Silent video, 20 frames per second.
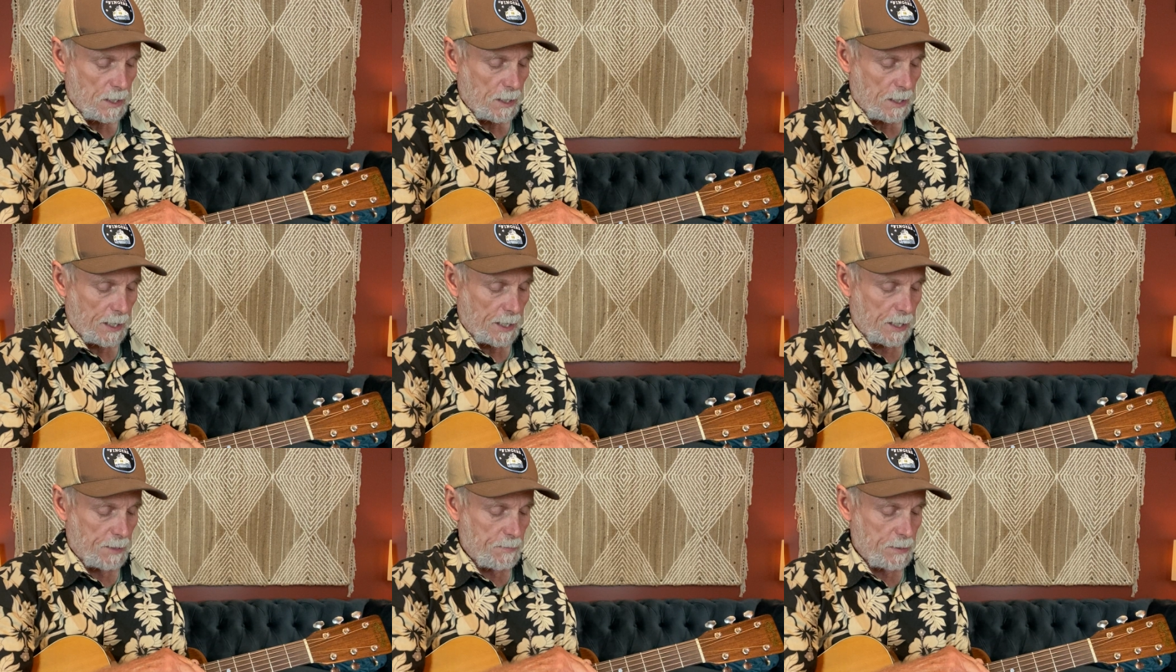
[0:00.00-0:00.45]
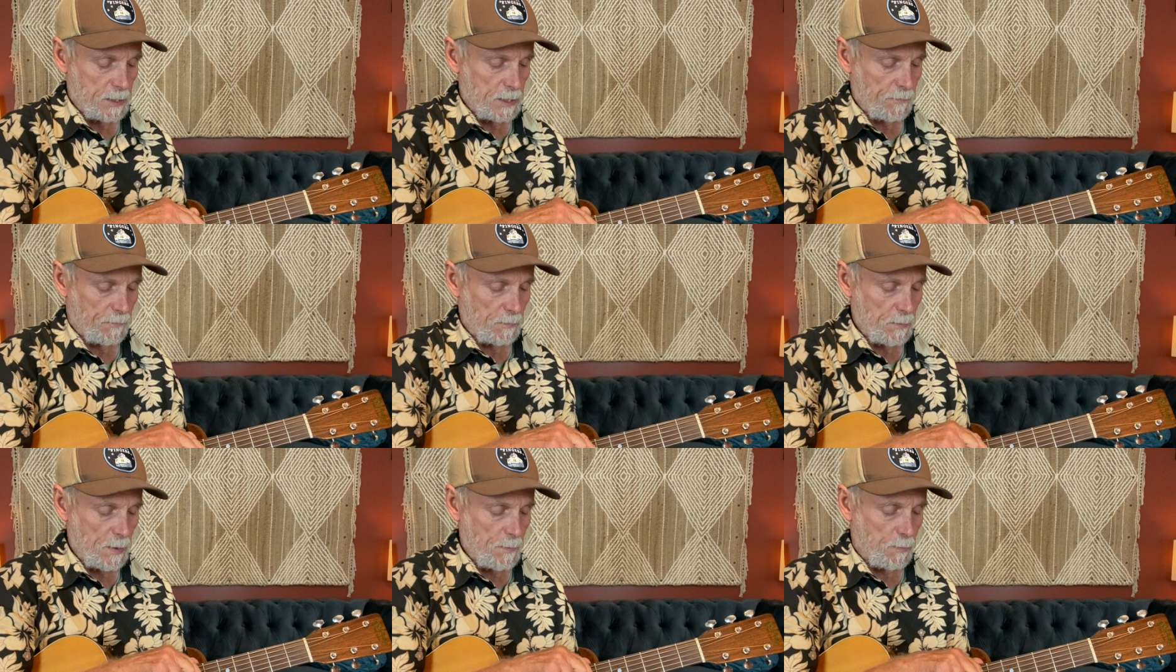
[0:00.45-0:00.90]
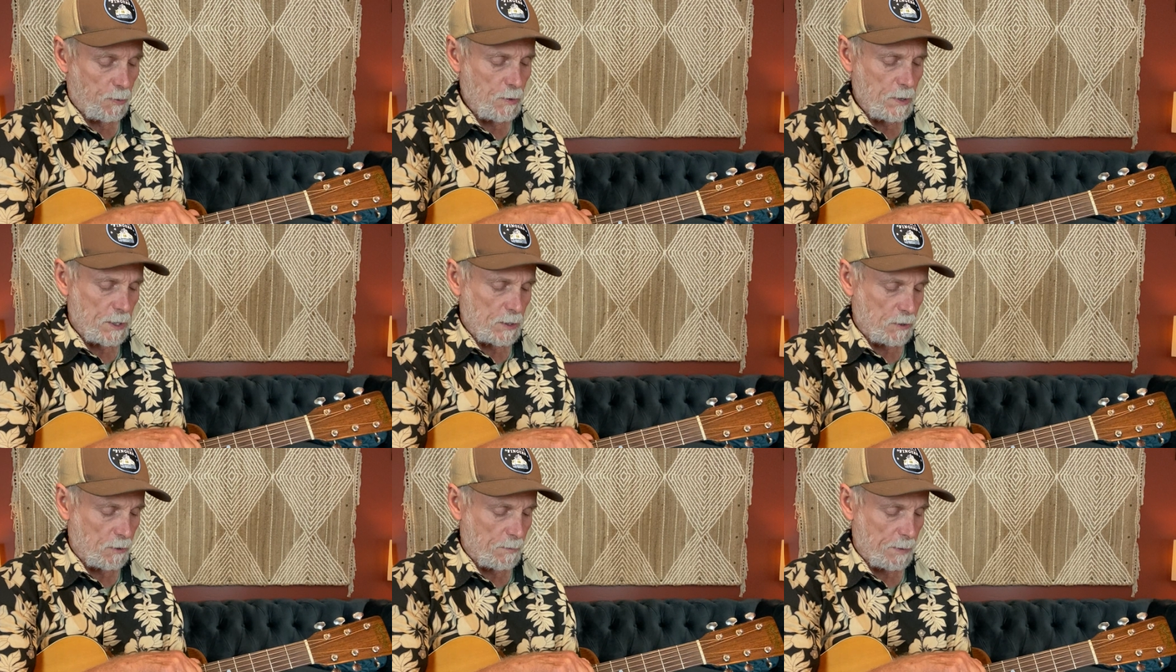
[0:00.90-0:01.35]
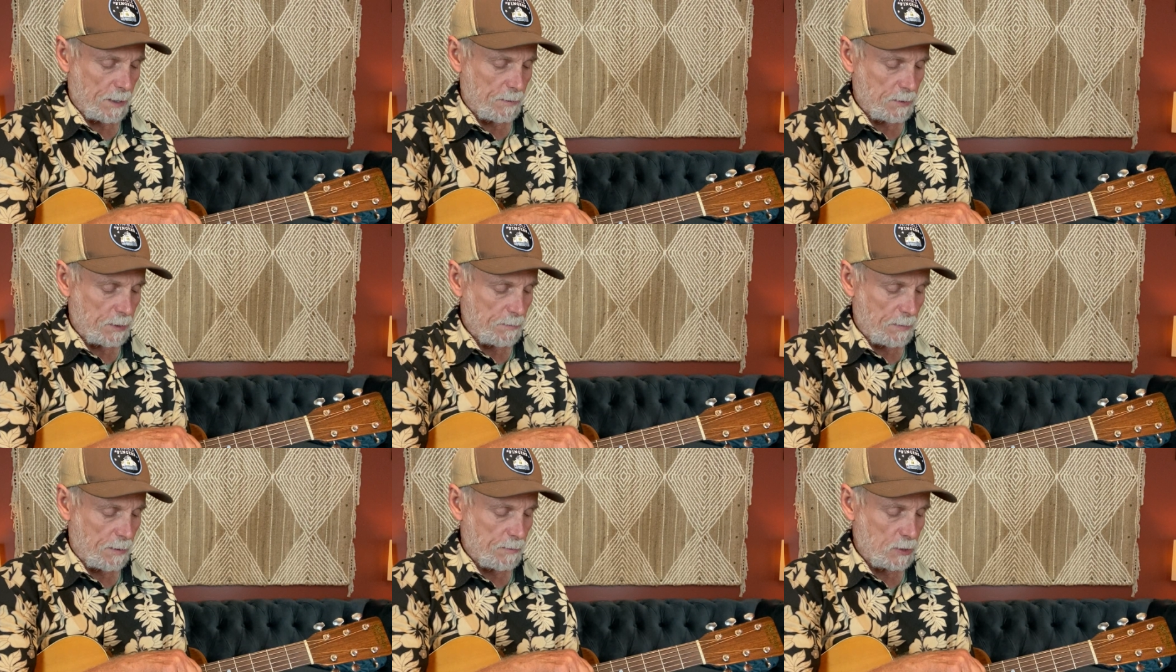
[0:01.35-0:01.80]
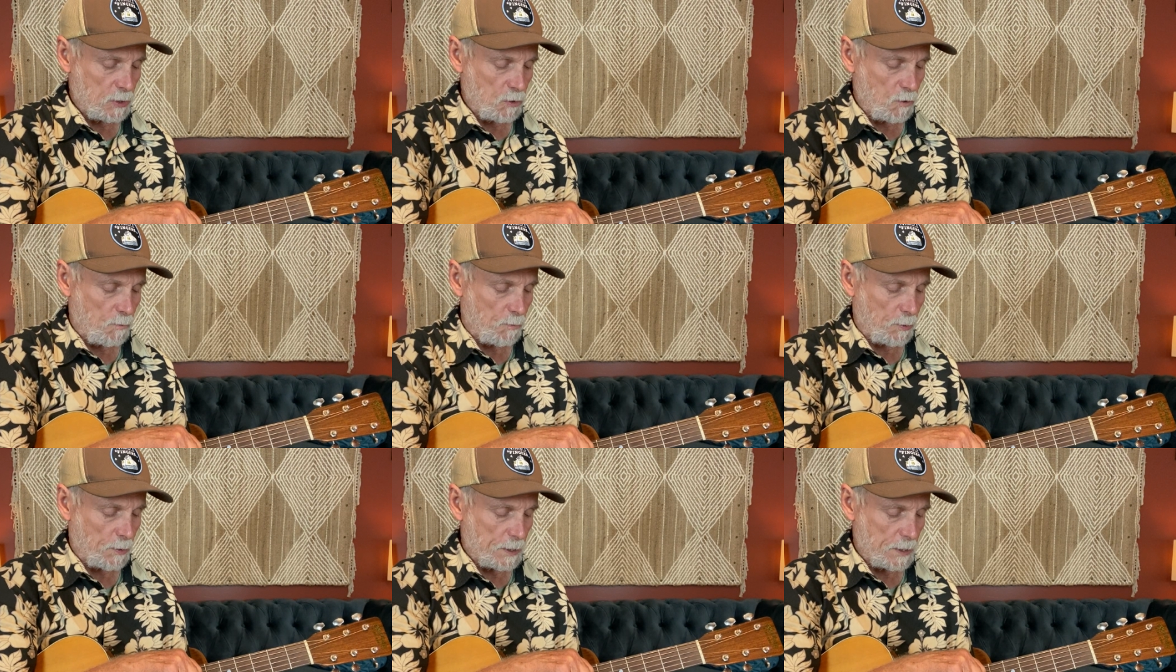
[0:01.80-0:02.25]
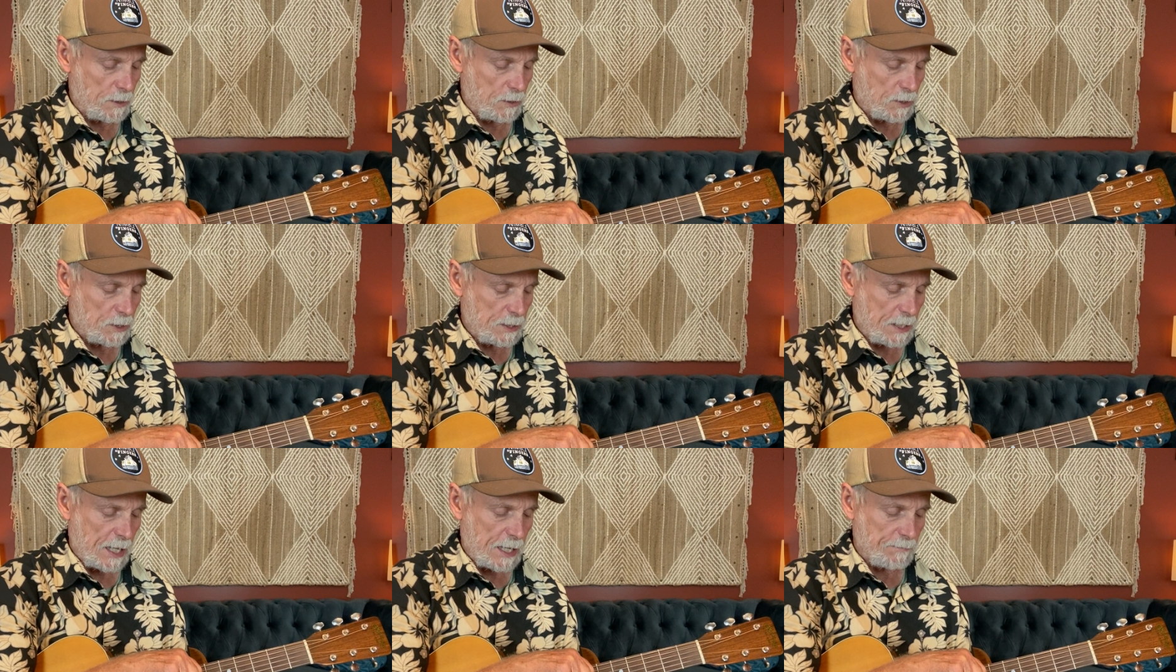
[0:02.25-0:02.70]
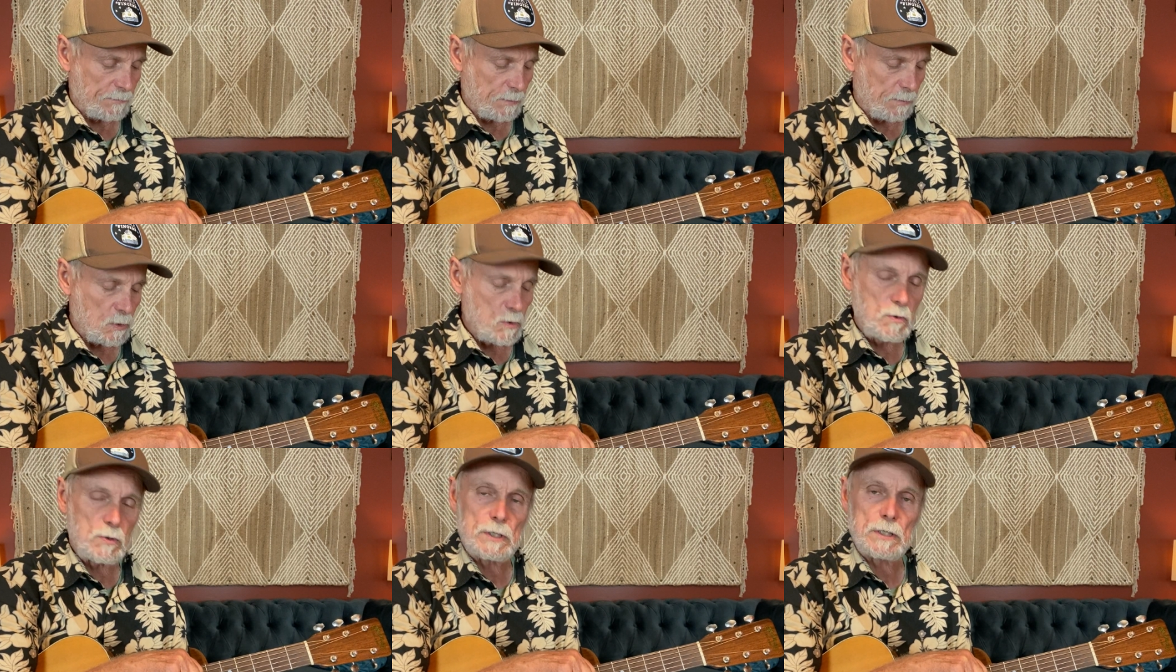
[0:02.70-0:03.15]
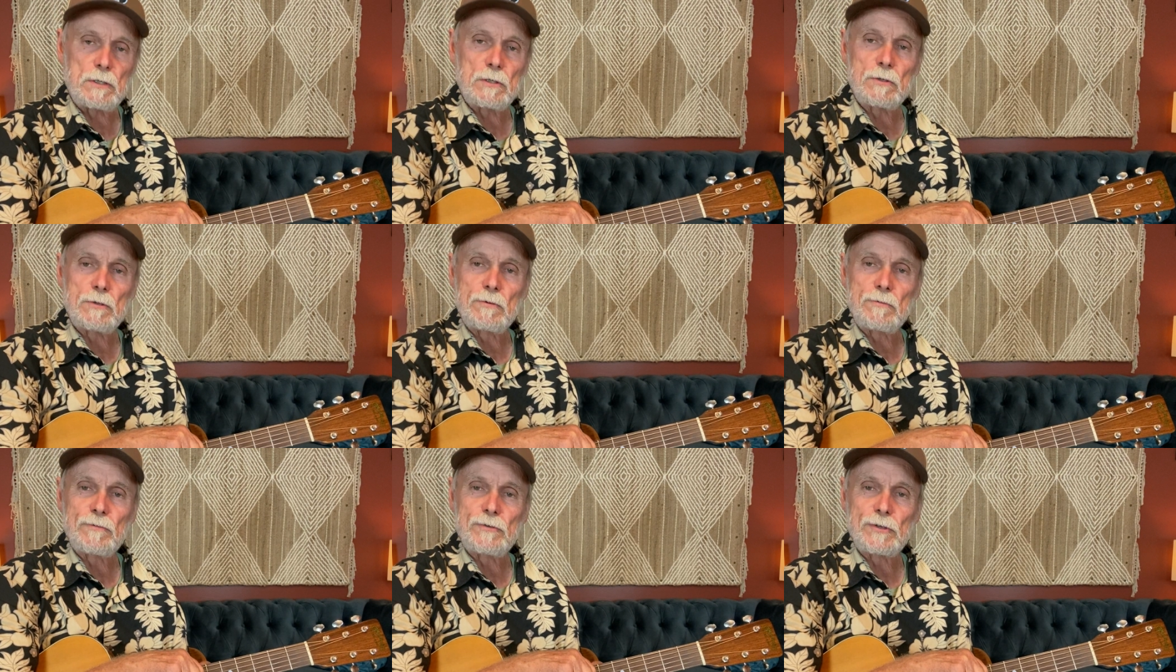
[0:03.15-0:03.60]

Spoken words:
And it'd be different, be prettier maybe. It might be too pretty because it's kind of a bluesy tune.